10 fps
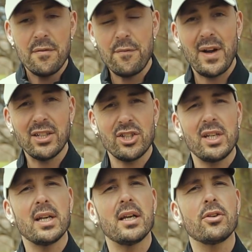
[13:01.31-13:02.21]

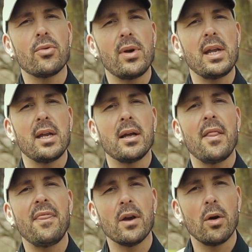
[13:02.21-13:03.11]
fashioning and creating
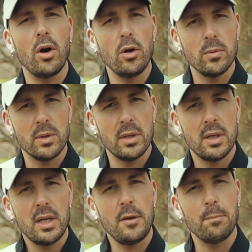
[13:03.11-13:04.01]
their own
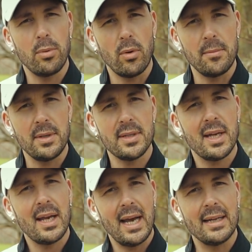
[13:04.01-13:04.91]
employment
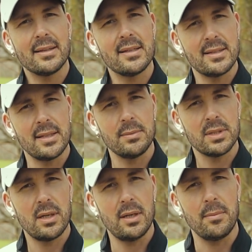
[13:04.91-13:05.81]
at the same
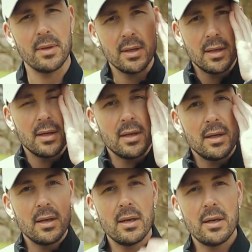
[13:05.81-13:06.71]
time.
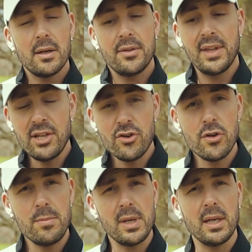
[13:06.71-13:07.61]
They
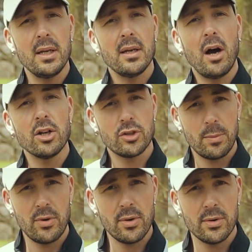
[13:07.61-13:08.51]
should be
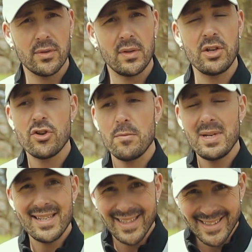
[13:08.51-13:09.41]
entrepreneurs. They should
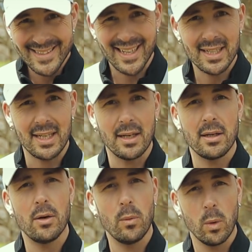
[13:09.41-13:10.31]
be
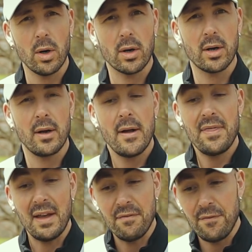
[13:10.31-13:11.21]
designing work
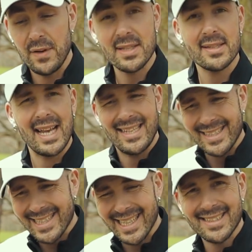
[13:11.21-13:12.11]
that fits and
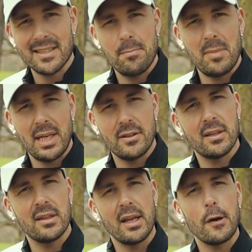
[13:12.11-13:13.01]
is custom made
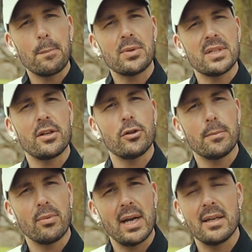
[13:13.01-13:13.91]
to their particular
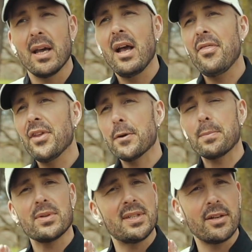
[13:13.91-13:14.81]
brand, their
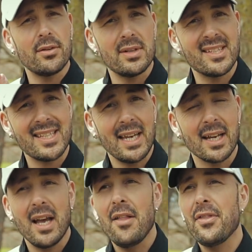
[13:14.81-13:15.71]
particular aesthetic,
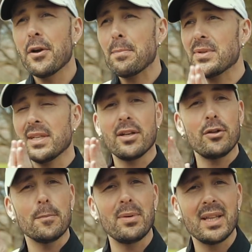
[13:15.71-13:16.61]
their
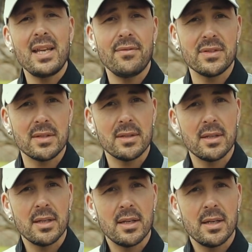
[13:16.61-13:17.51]
particular beliefs.
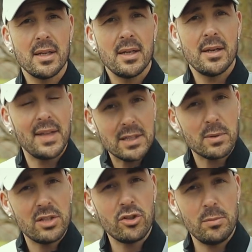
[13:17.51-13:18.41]
That's
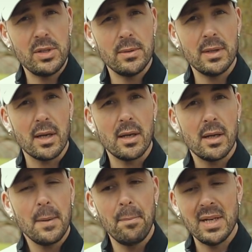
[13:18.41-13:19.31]
what they should be doing.
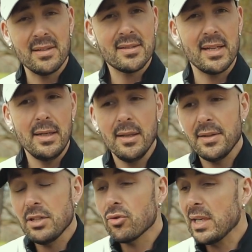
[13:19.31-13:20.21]
But instead,
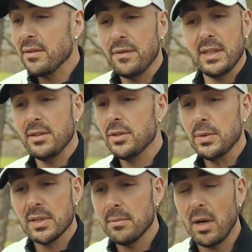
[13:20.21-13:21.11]
they try to fit into
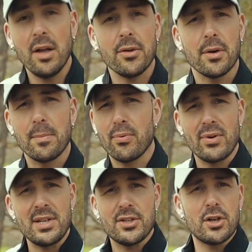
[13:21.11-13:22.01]
some other
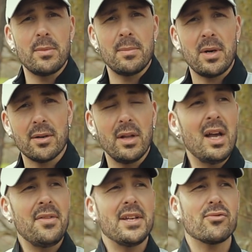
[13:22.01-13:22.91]
predetermined model.
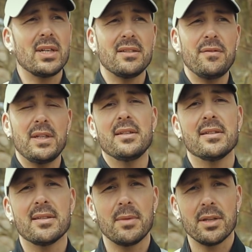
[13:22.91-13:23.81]
They try to fit
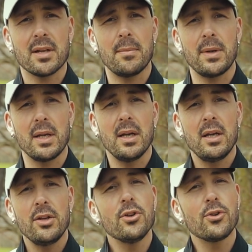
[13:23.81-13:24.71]
into some other company.
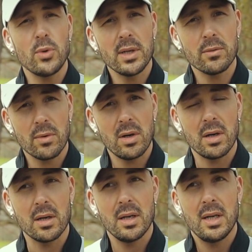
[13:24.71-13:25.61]
You're doing it
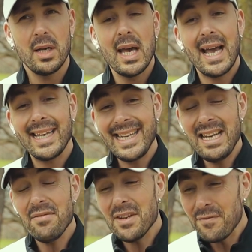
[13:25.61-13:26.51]
wrong. And
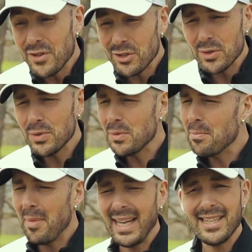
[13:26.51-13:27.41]
even if you do
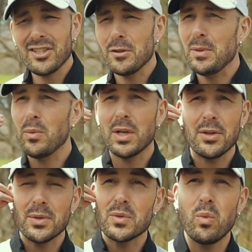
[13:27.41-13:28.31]
manage to be one
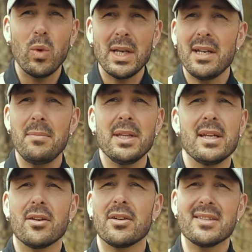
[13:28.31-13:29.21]
of those one in a
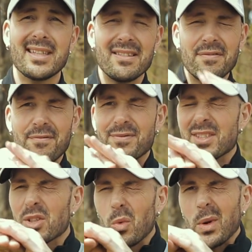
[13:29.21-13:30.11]
million artists that
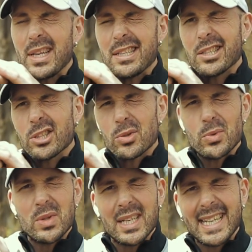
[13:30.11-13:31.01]
squeeze
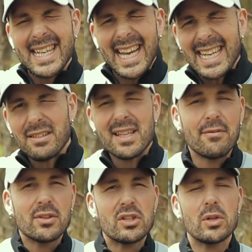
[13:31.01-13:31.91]
through the gate
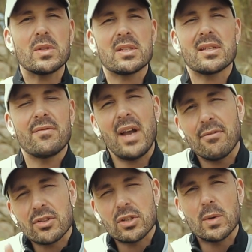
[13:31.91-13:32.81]
ever
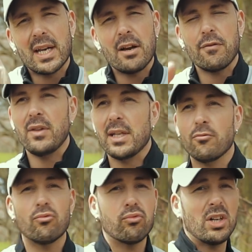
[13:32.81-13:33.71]
so carefully
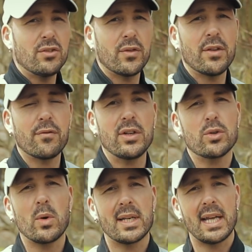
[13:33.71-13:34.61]
and rush for the front
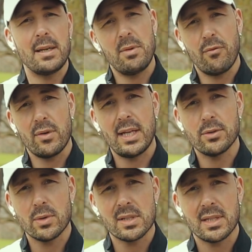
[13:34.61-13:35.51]
door and get in before
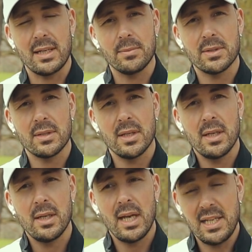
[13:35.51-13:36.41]
that door slams,
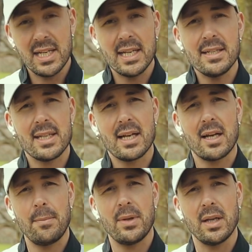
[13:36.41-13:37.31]
and you get into that
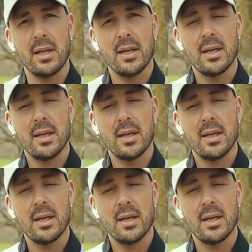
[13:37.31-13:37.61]
company,